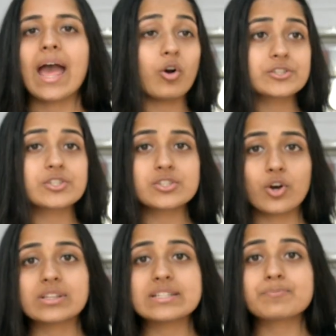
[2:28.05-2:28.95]
Also
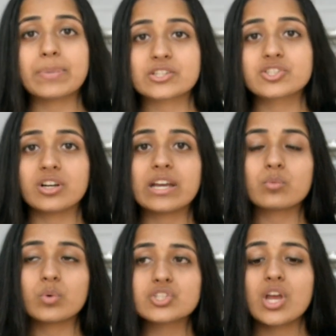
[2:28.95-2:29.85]
saw this picture
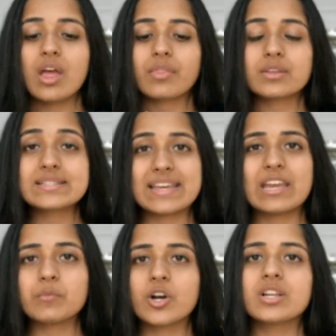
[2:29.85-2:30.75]
in which the
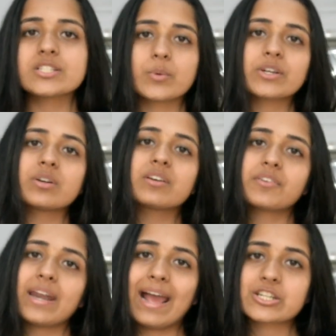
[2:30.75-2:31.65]
same girl is doing two
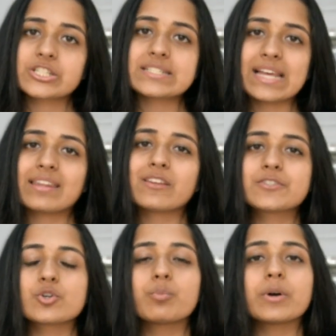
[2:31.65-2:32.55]
different actions and
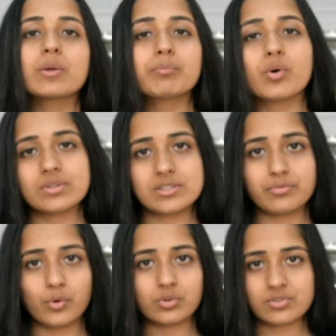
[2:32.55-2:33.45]
they've superimposed
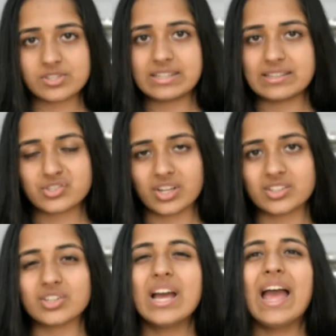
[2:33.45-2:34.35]
the photos on each
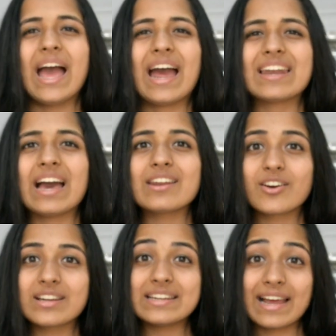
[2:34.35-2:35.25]
other, and I
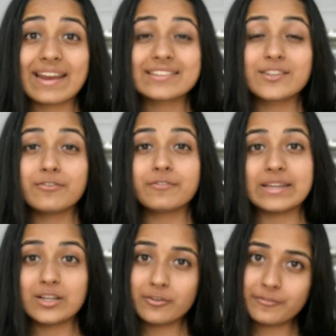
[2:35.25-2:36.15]
really liked the
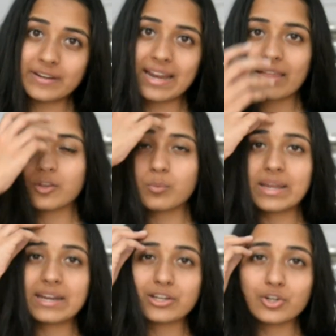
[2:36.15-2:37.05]
feel of it and the way it